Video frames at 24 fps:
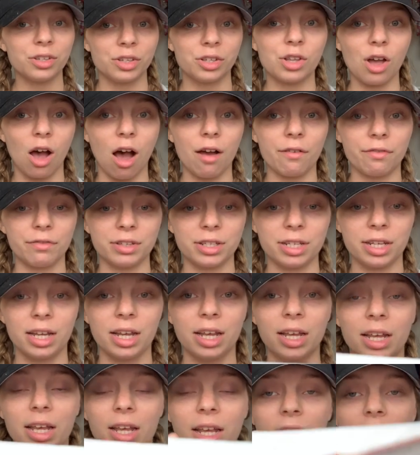soft.
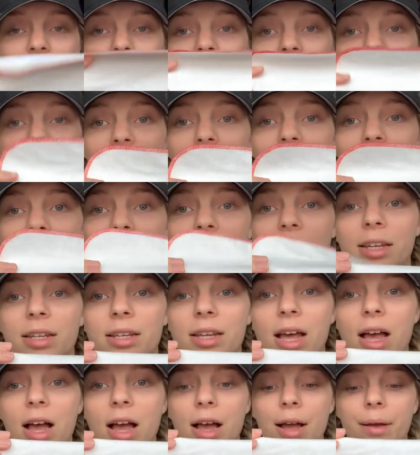And
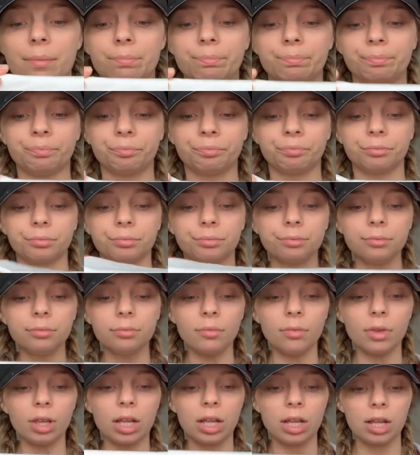
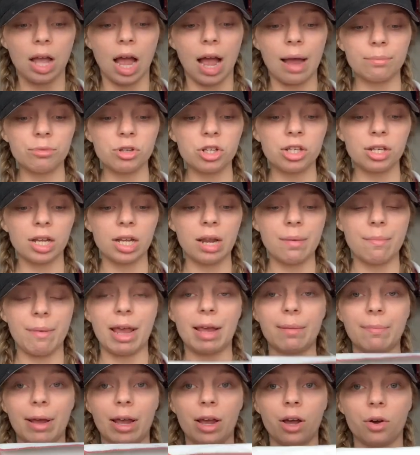I'm just gonna
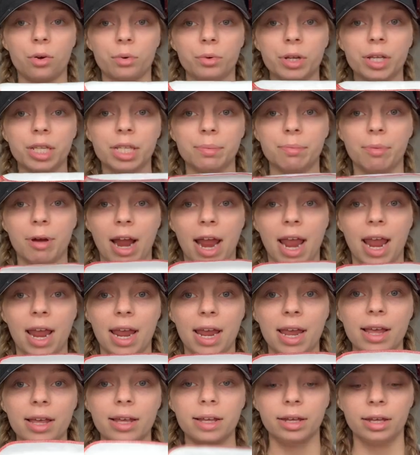make my own
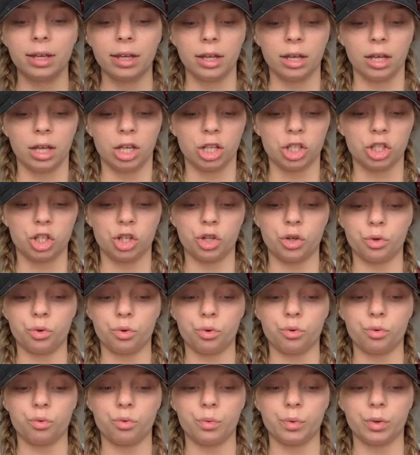spray
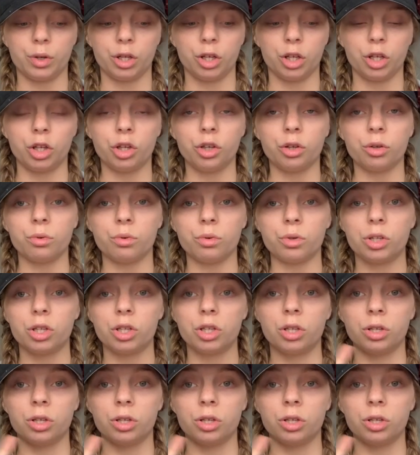to use